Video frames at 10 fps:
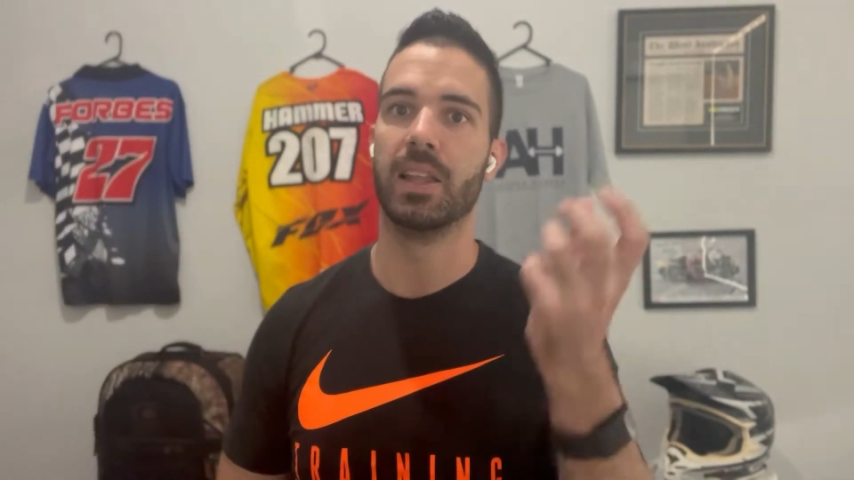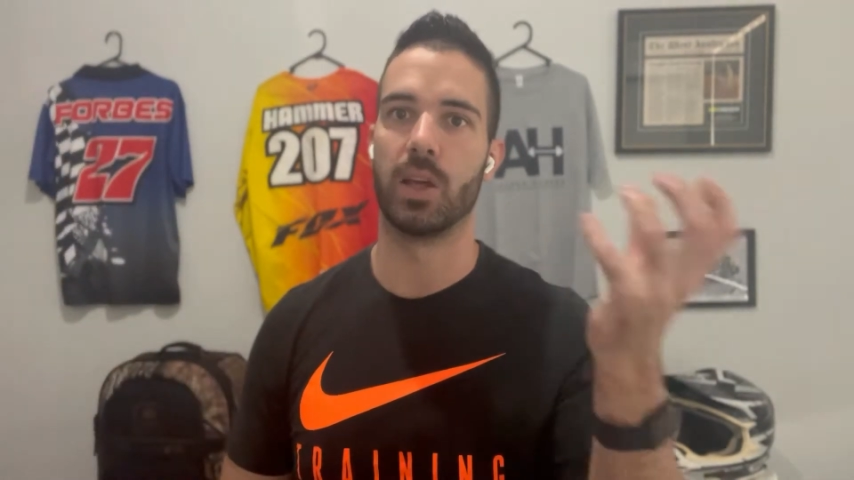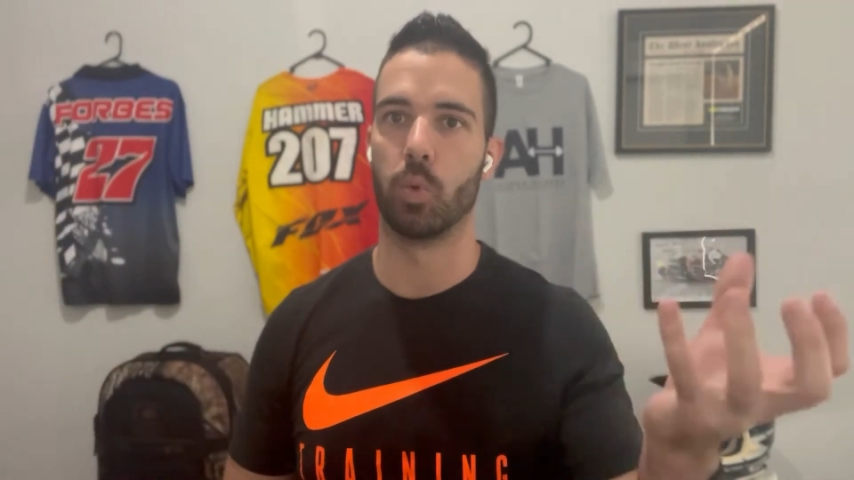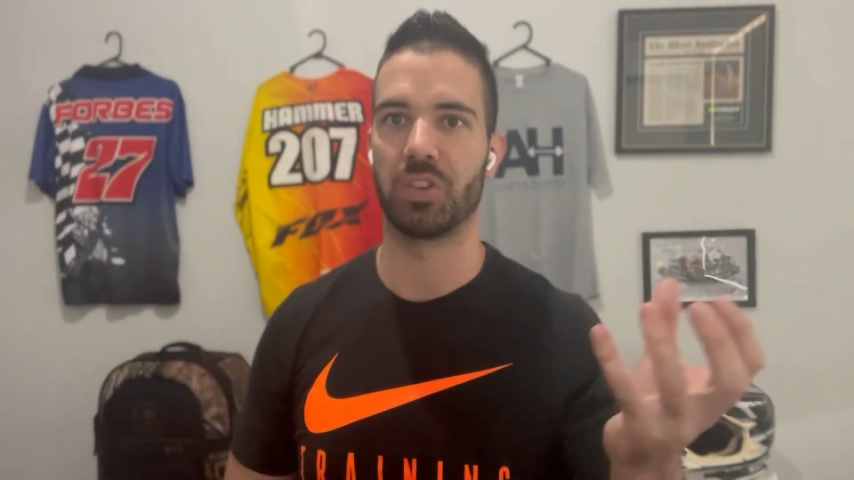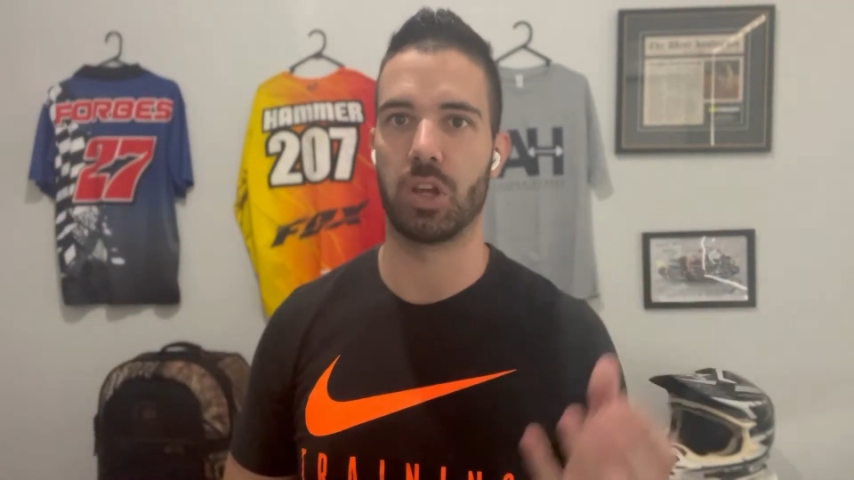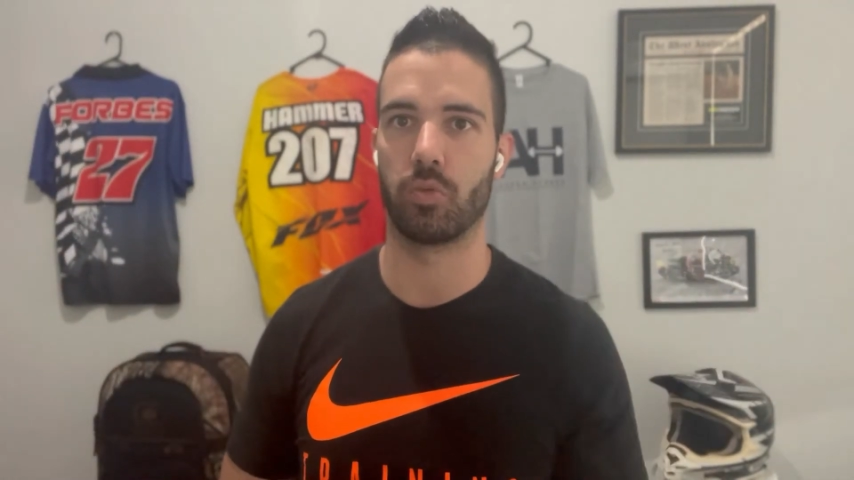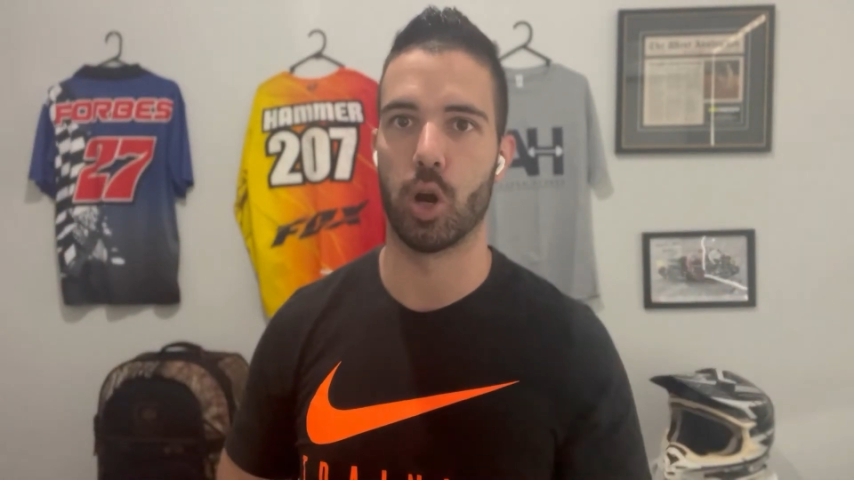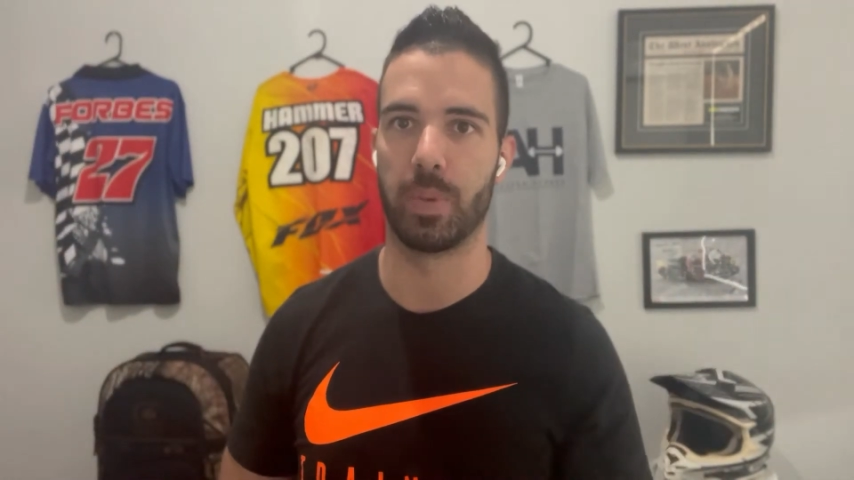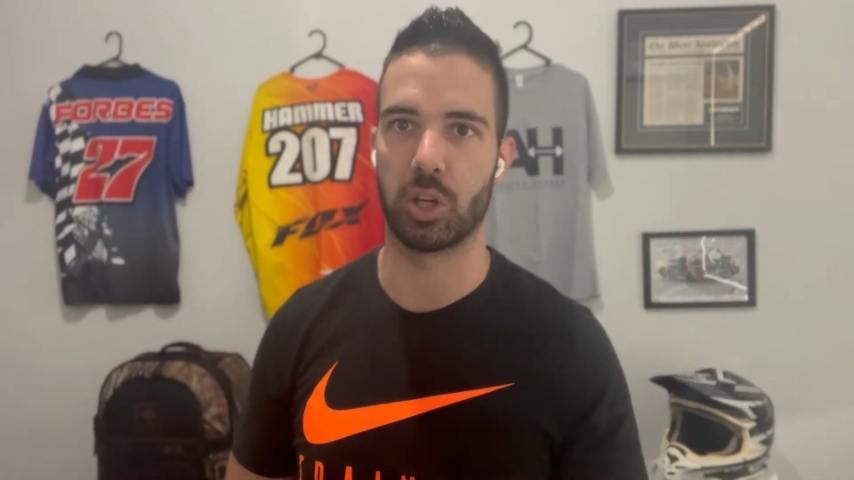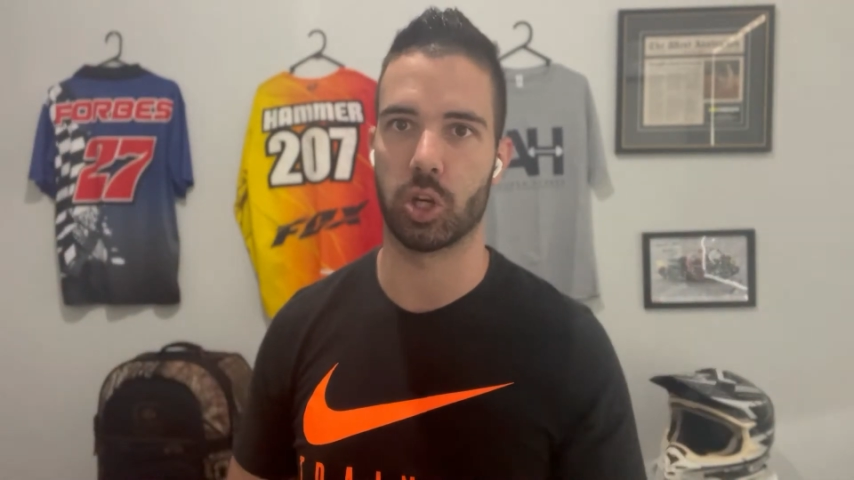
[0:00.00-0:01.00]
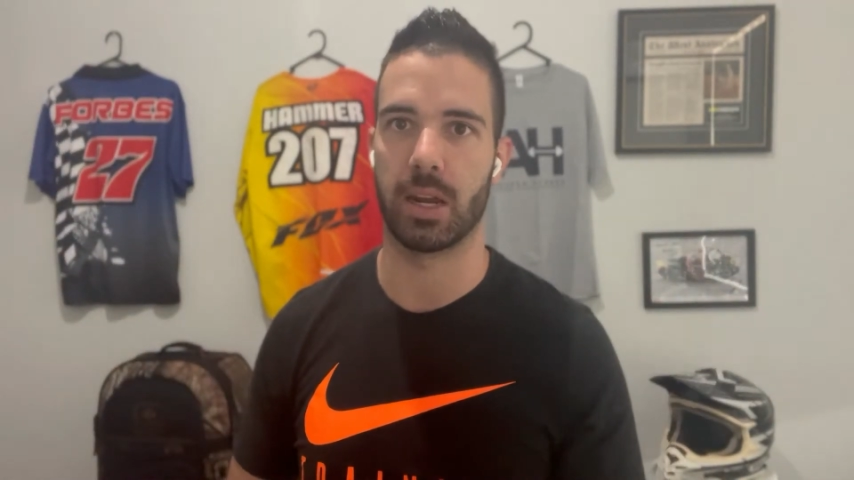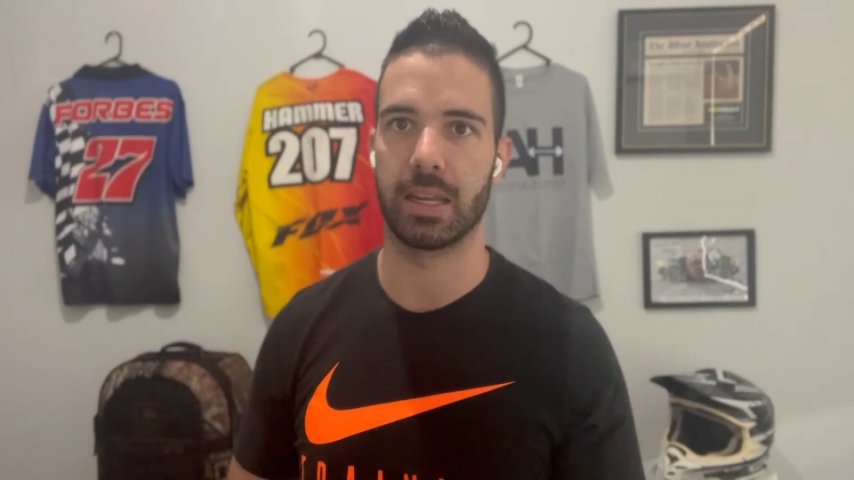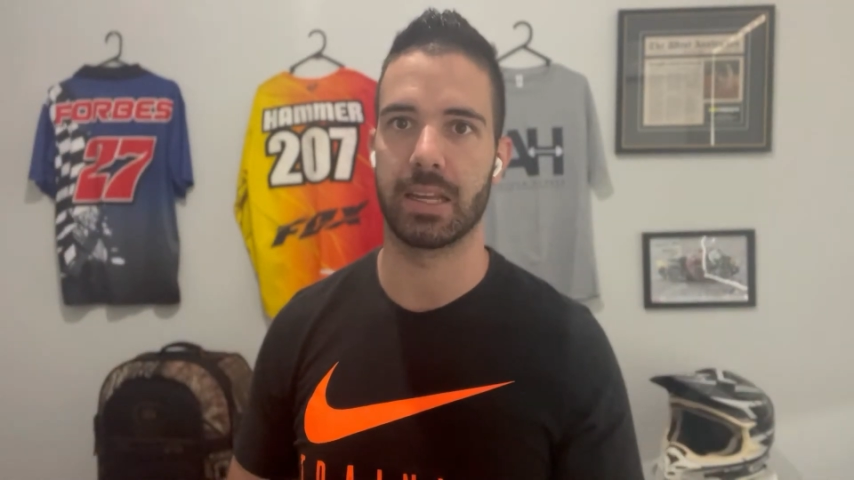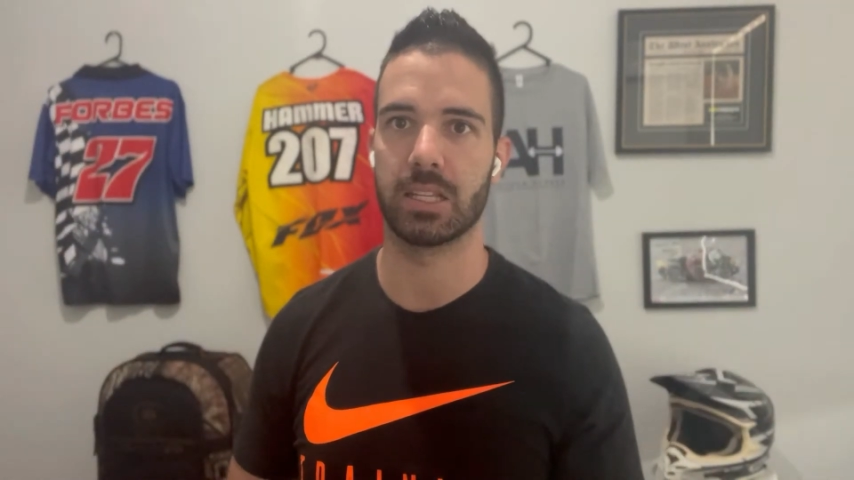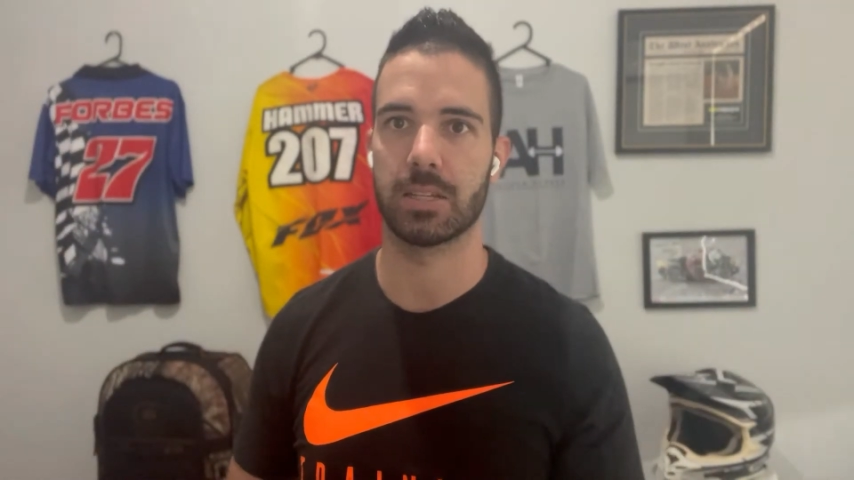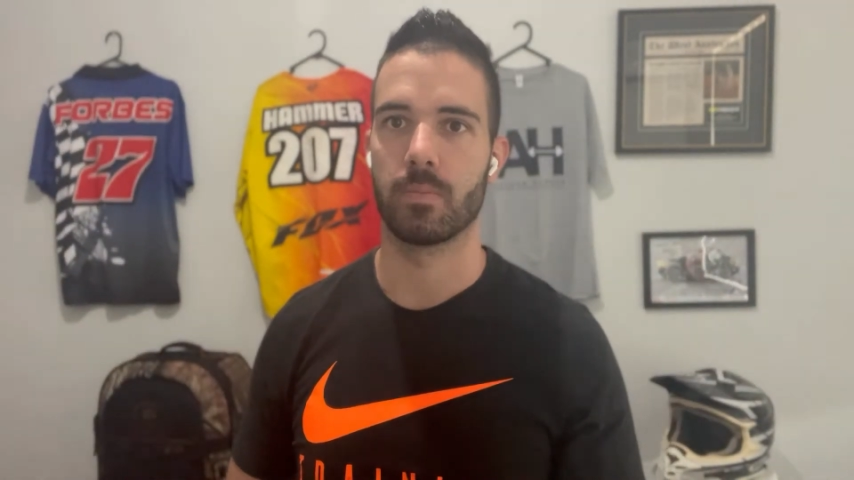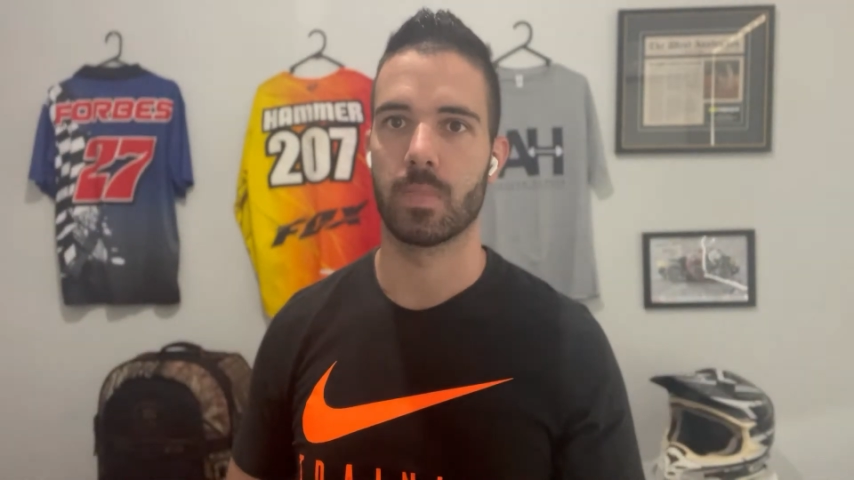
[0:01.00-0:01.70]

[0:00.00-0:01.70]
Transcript: than what the aerobic training is.